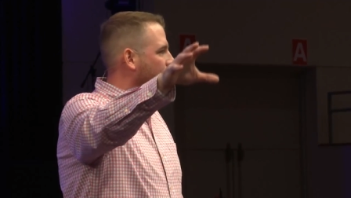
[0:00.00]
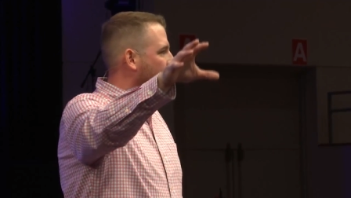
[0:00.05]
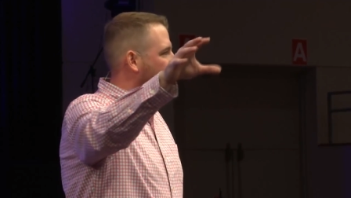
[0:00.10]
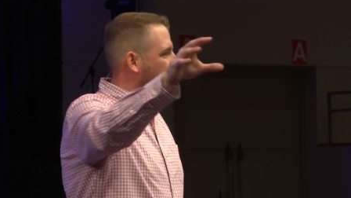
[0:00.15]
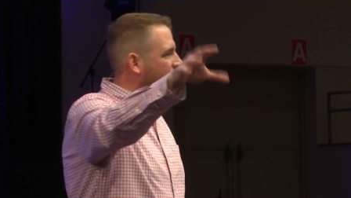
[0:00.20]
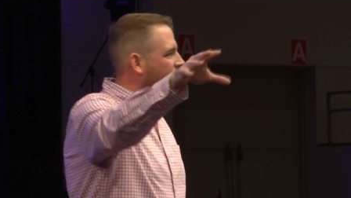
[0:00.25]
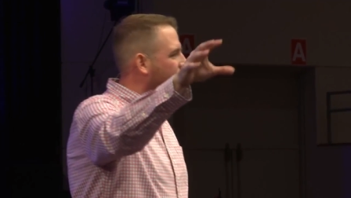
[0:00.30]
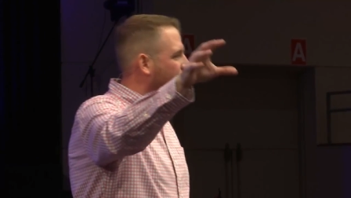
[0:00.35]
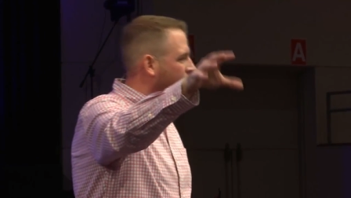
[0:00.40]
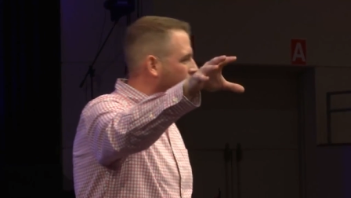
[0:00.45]

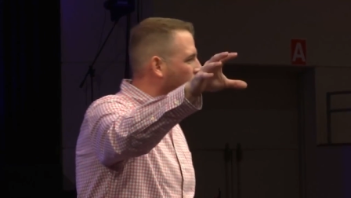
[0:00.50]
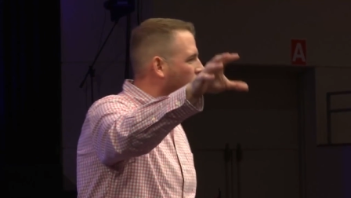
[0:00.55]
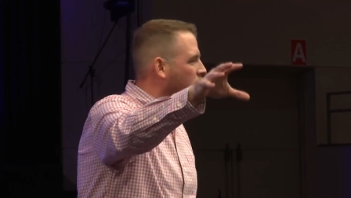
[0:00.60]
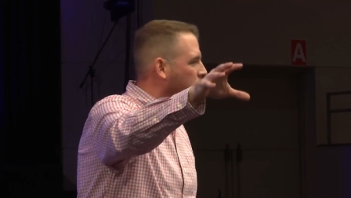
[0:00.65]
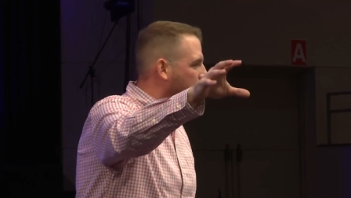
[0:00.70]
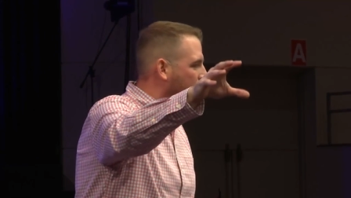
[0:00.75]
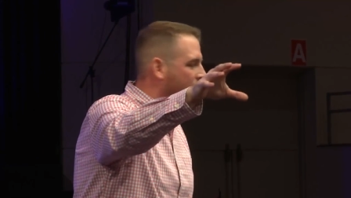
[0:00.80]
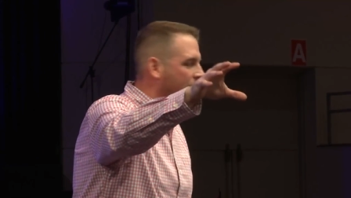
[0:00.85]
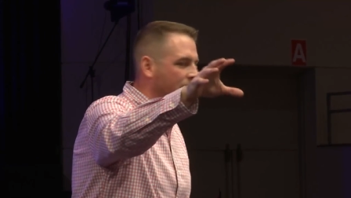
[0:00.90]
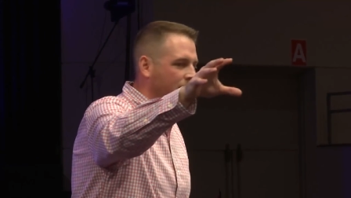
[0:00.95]
Jesus
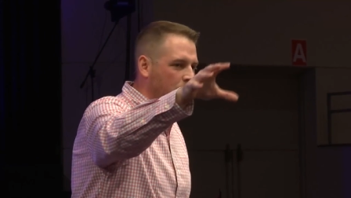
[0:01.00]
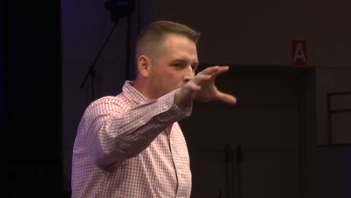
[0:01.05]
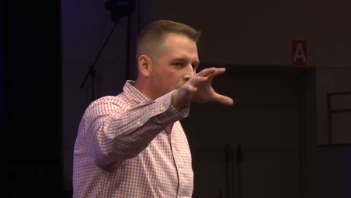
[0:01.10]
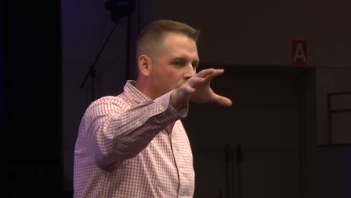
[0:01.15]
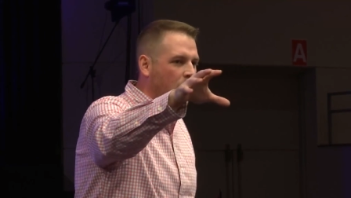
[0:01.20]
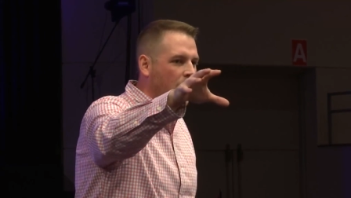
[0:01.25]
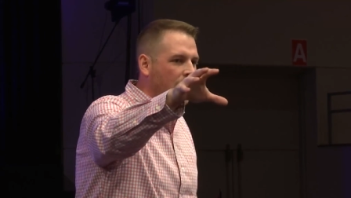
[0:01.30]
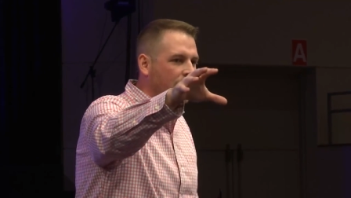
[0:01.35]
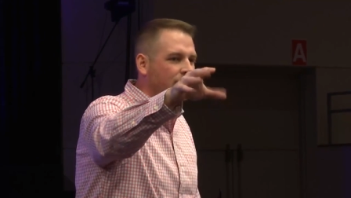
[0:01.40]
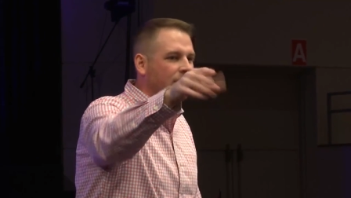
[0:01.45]
already paid the
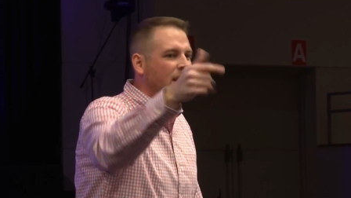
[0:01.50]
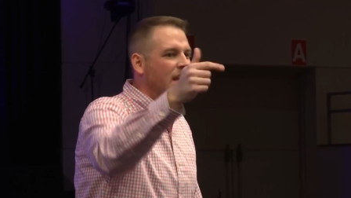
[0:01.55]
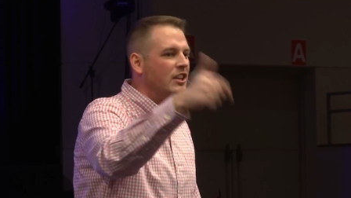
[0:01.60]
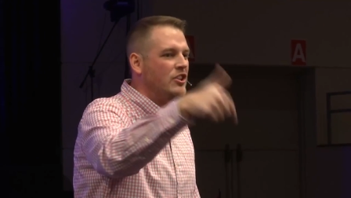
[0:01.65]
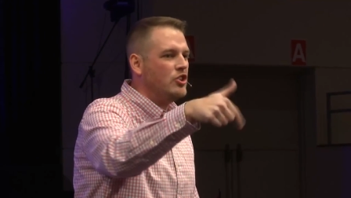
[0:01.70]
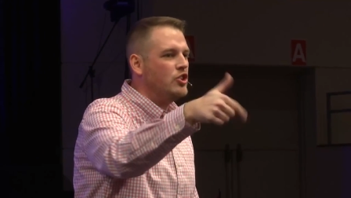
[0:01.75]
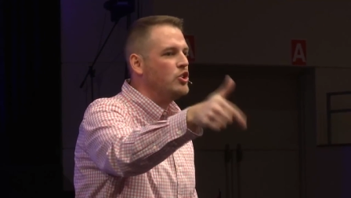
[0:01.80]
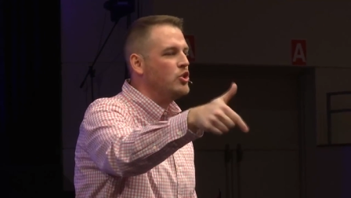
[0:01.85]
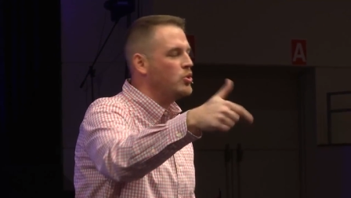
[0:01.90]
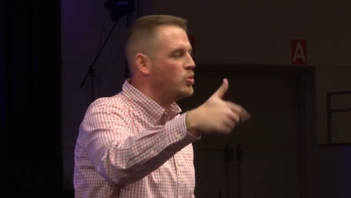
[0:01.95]
price, and He
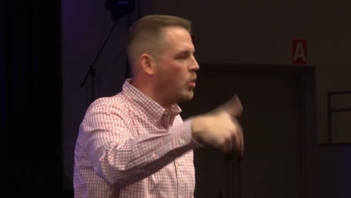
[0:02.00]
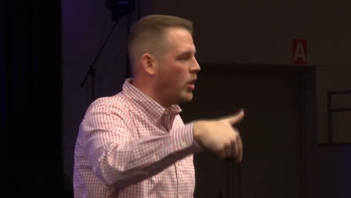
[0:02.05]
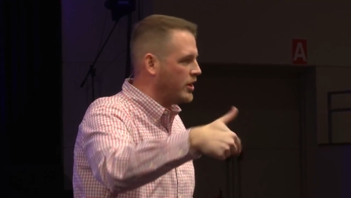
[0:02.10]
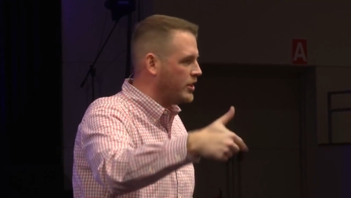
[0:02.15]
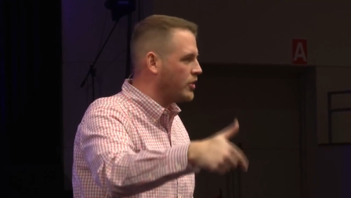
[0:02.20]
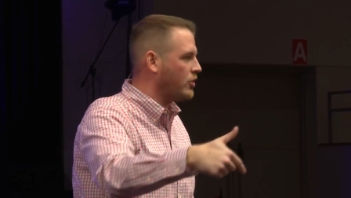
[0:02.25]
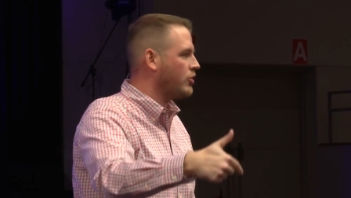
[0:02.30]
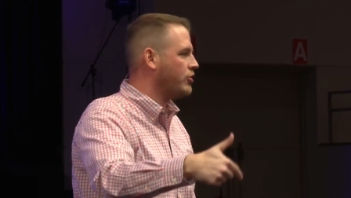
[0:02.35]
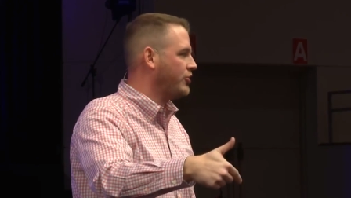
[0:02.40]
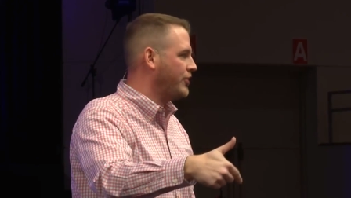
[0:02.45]
knew
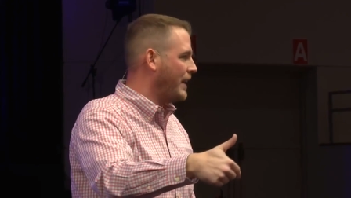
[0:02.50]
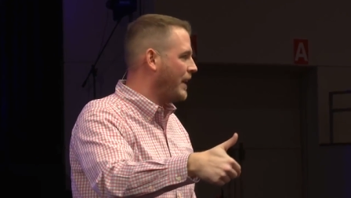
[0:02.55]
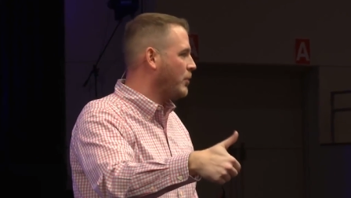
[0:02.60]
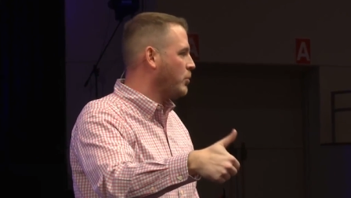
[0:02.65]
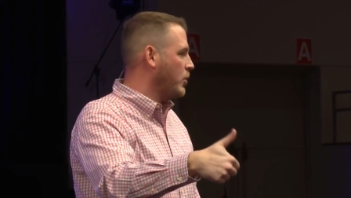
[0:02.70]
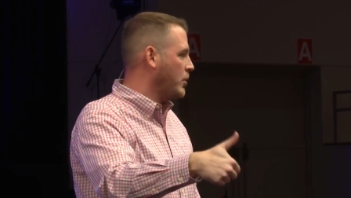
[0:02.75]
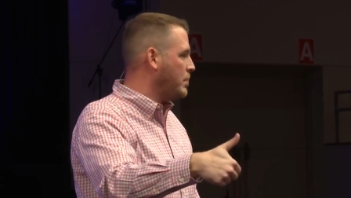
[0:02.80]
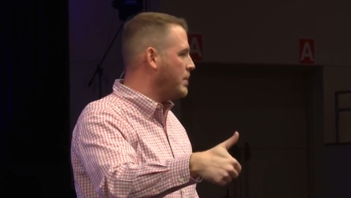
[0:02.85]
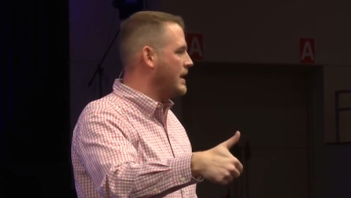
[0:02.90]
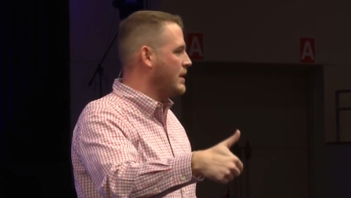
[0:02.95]
what your
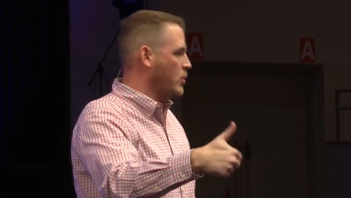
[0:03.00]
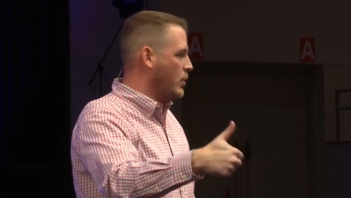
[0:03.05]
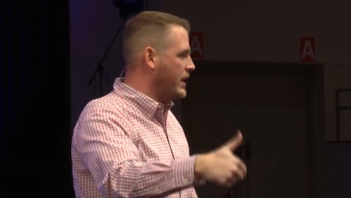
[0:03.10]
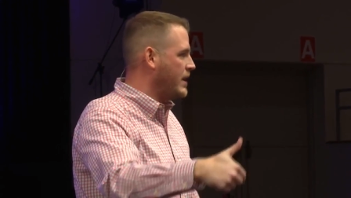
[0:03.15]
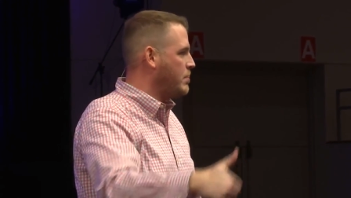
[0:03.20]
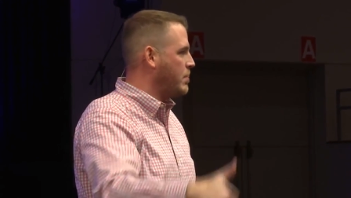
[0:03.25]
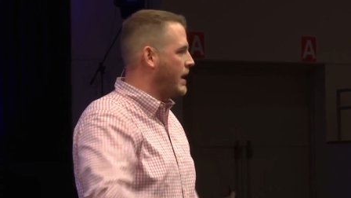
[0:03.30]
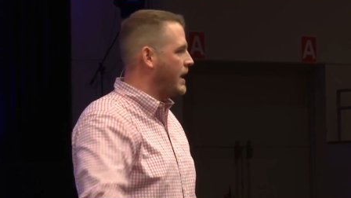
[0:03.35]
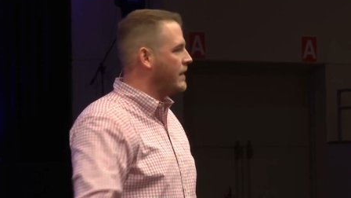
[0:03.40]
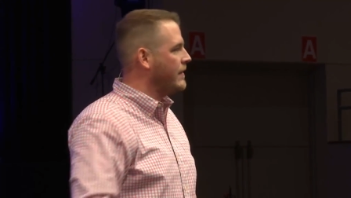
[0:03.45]
sin would be when
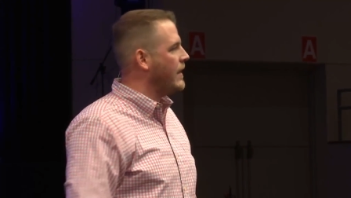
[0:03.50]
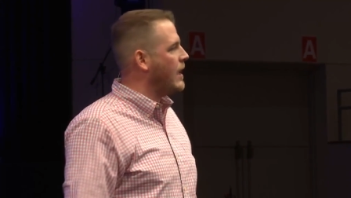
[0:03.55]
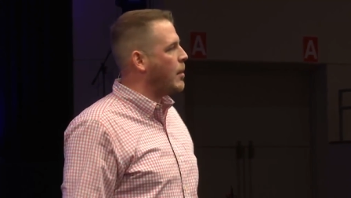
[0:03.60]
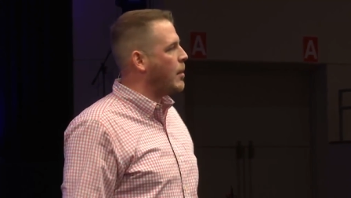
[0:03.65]
He paid